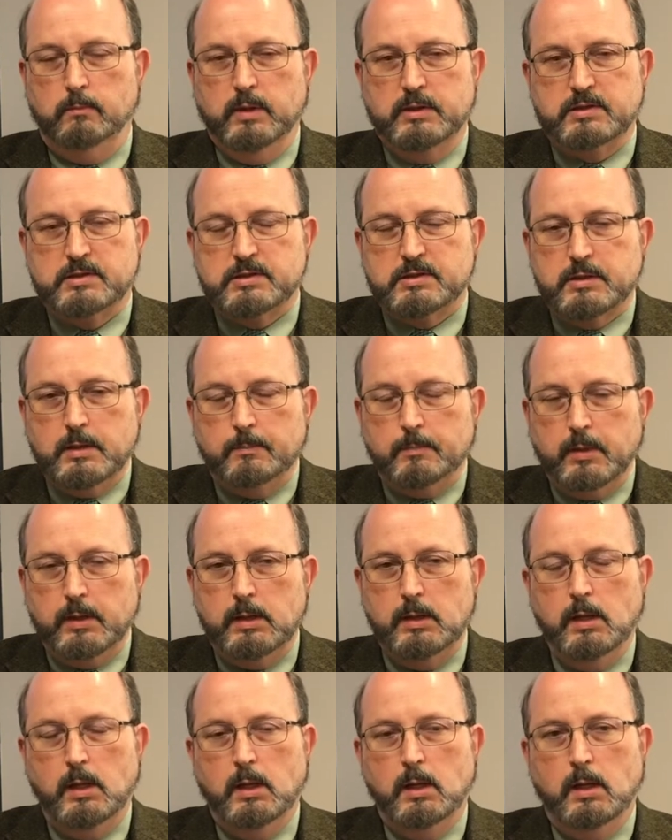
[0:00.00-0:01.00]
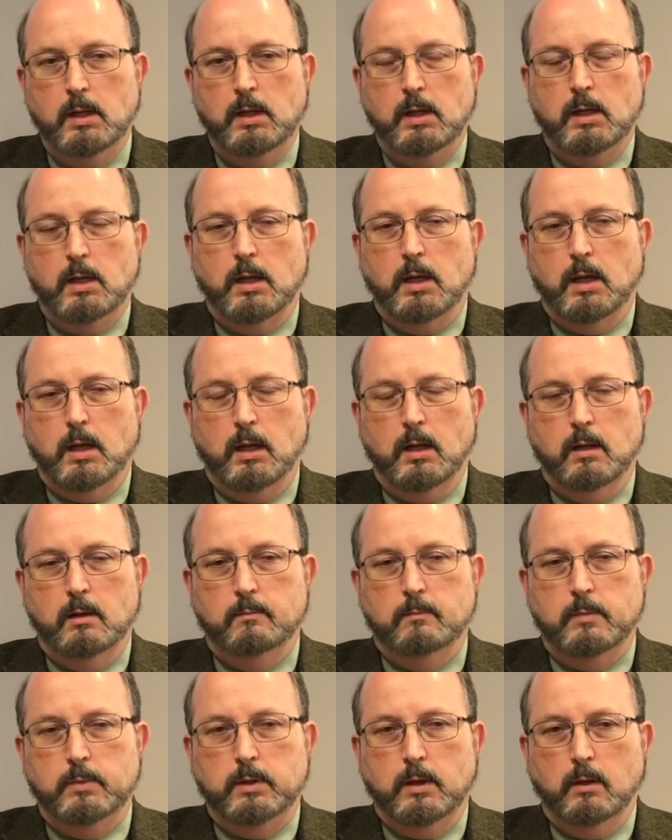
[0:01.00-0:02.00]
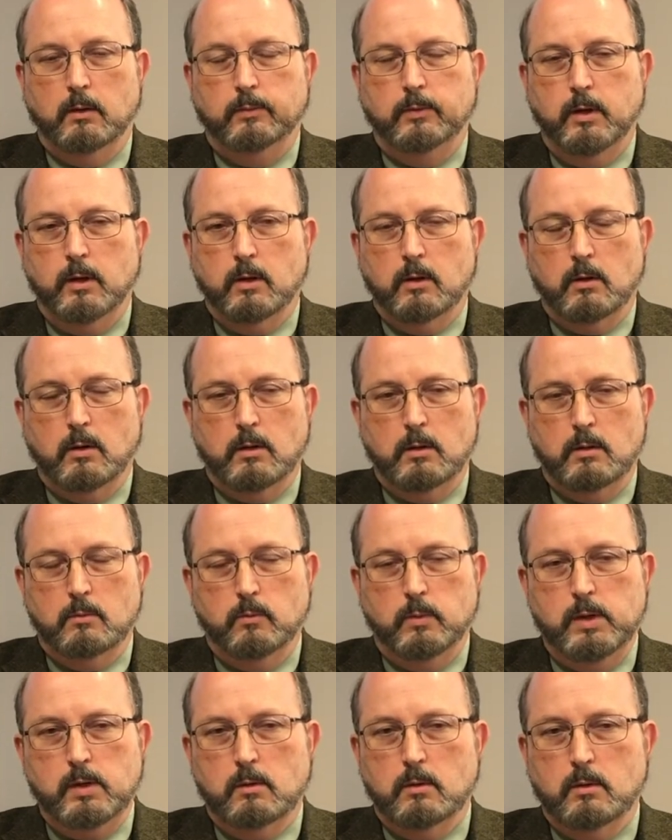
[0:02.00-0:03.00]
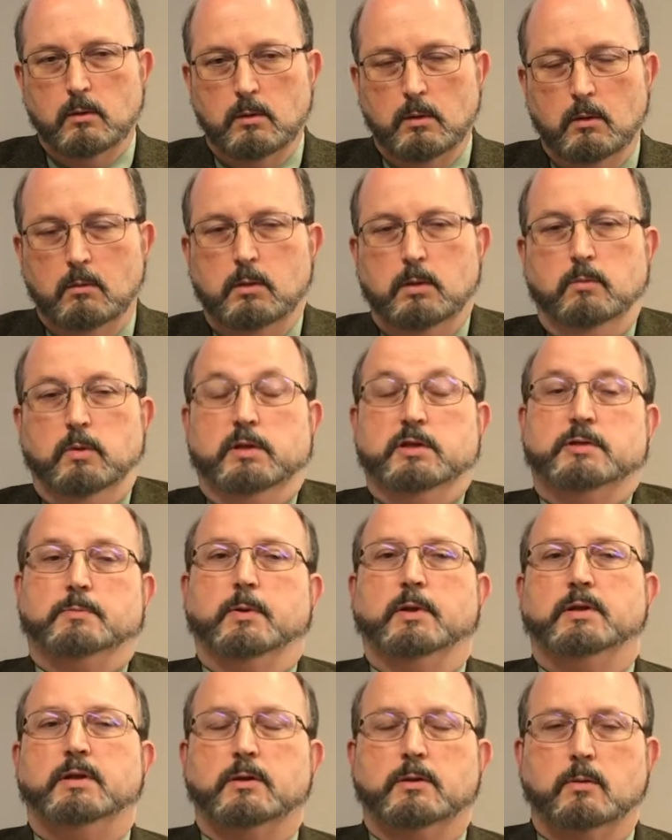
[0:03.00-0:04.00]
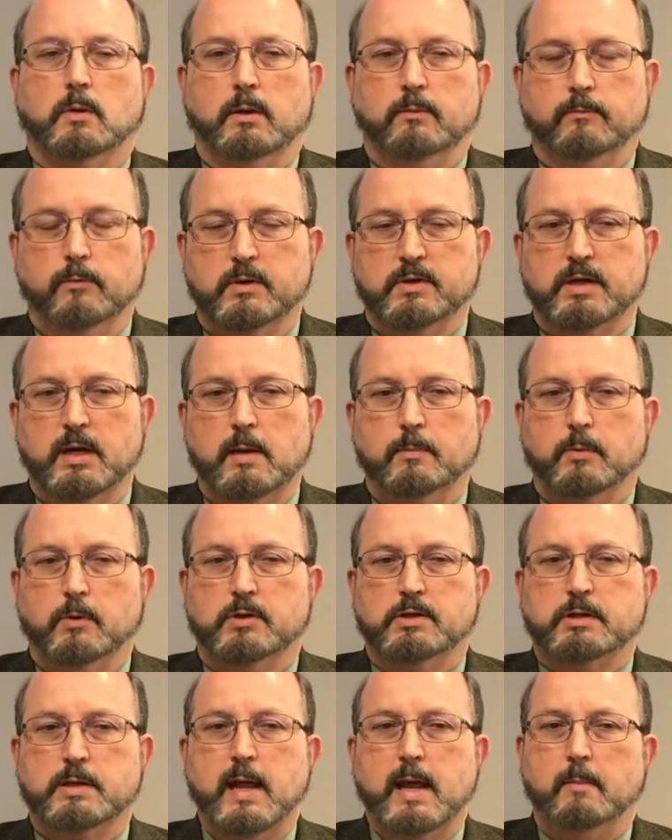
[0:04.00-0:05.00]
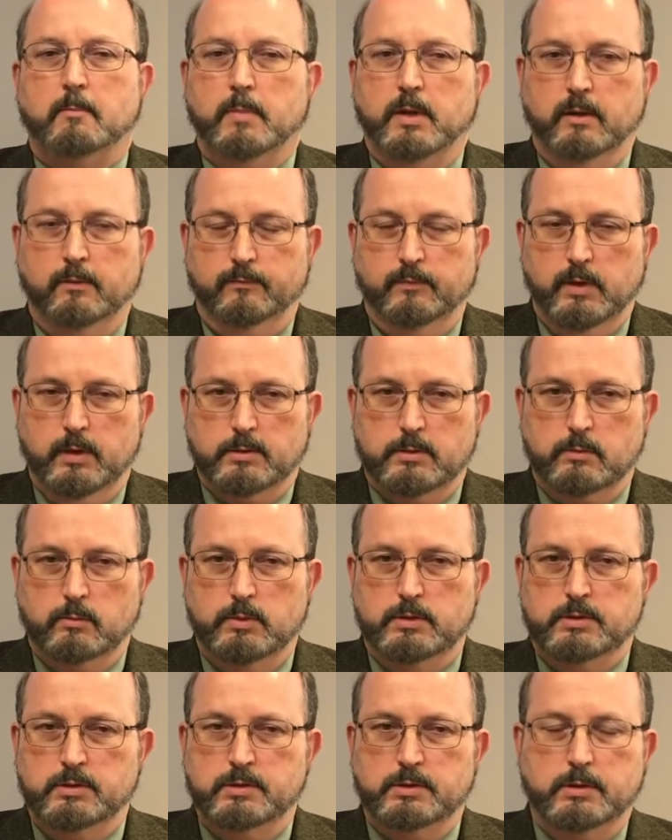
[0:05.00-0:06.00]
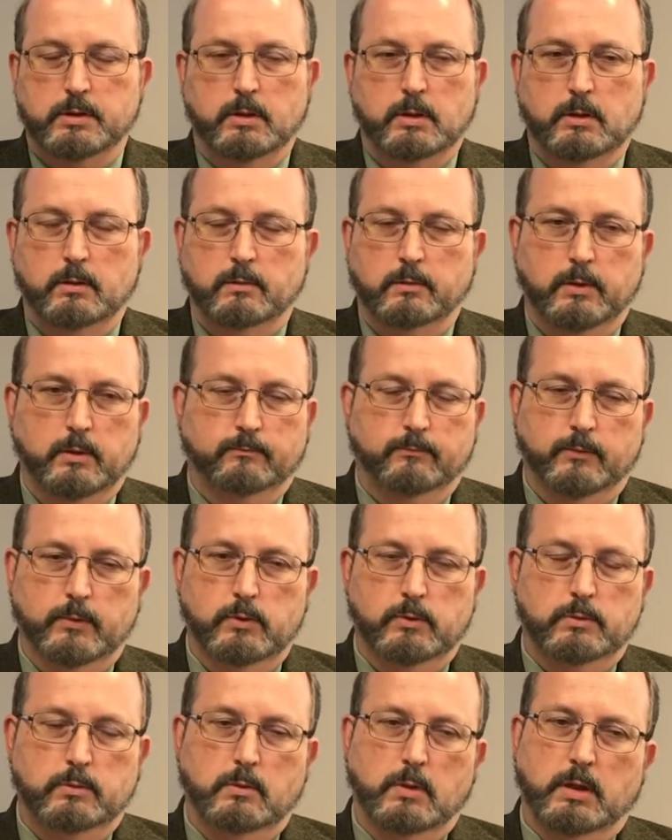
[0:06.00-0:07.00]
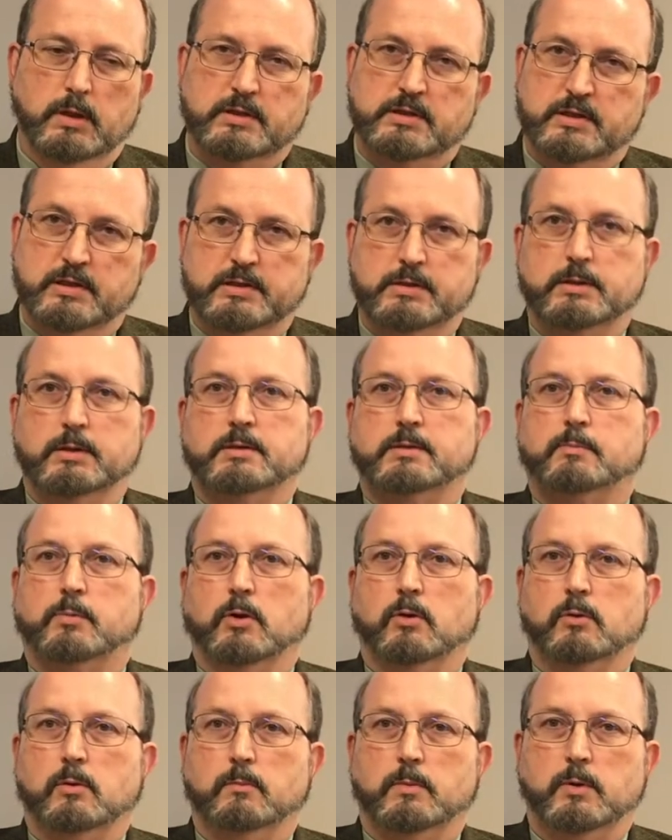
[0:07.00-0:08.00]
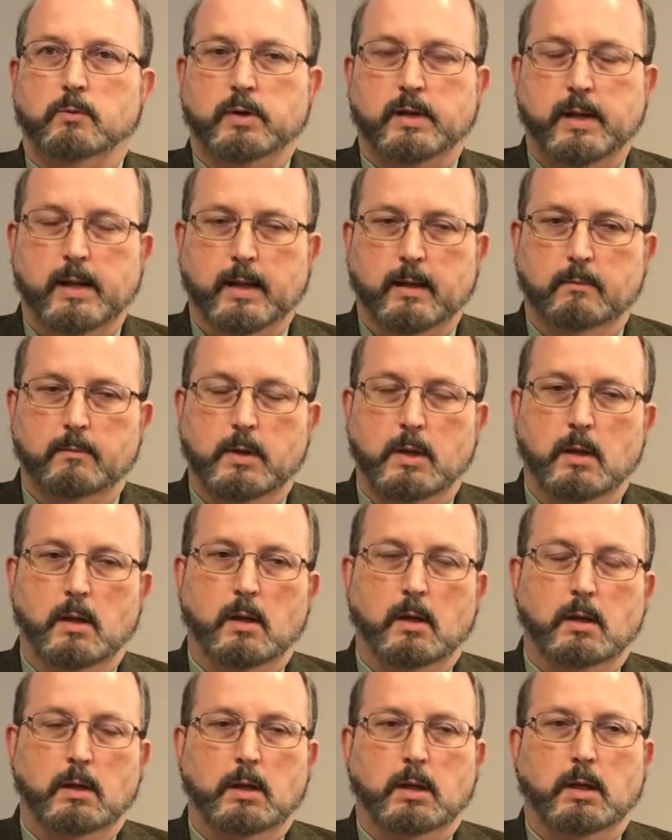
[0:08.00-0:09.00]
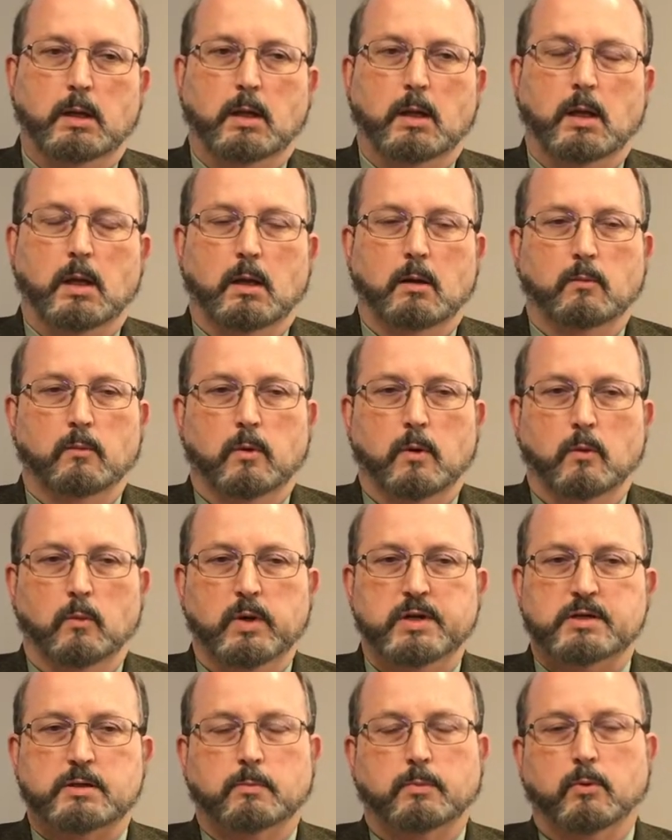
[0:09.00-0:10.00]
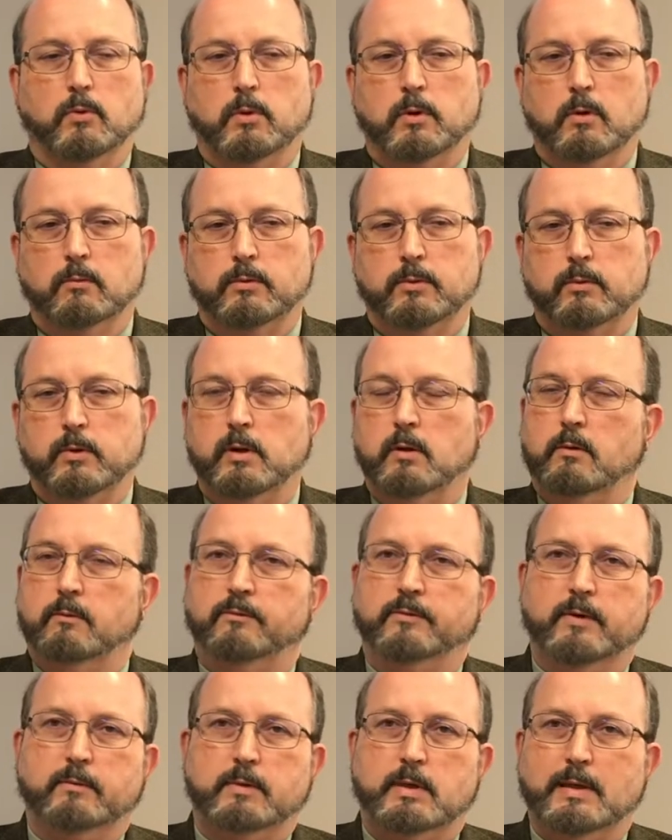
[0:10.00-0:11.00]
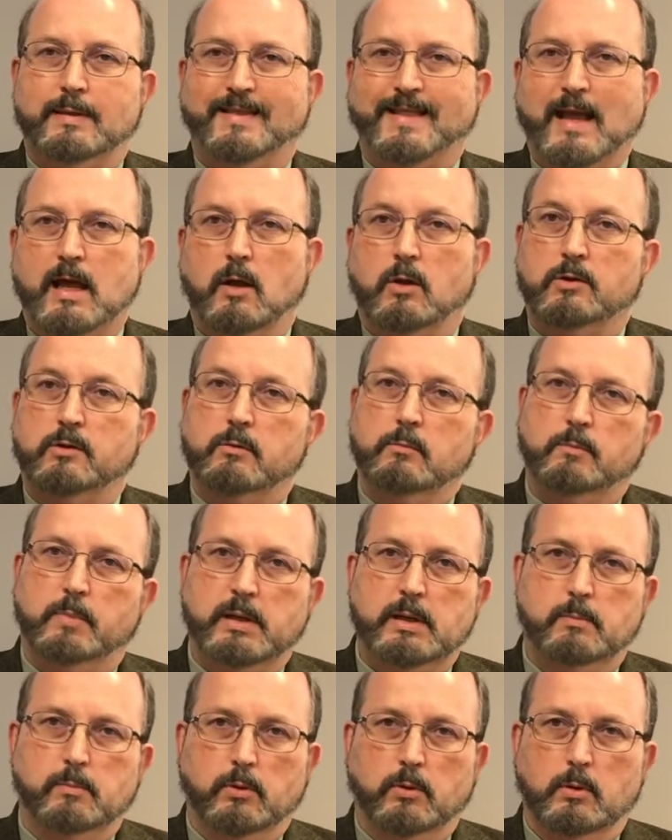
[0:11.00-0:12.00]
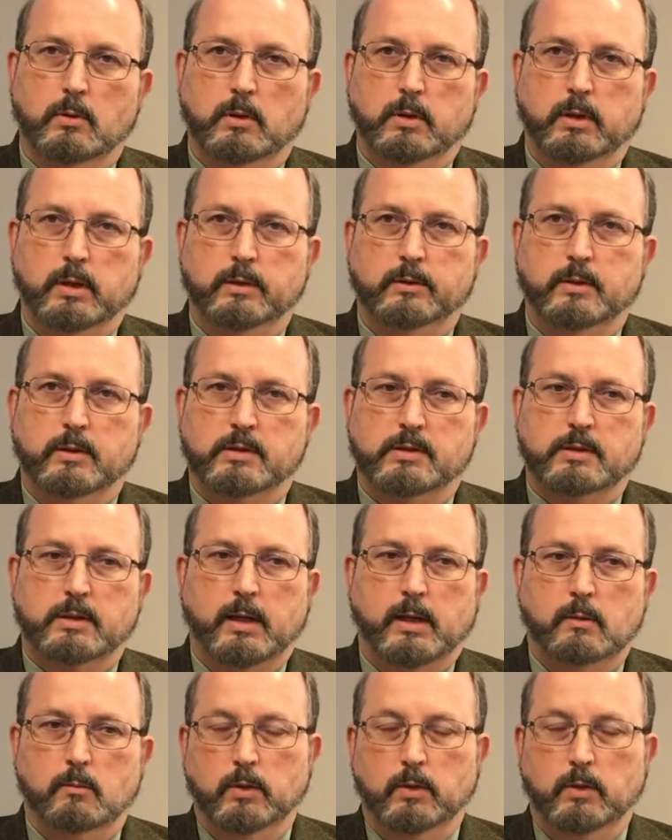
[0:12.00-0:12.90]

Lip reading: Mississippi, you know, let me just put it this way. For example, SNAP benefits, which is the food assistance program that we have. We support over 350,000 people in this state.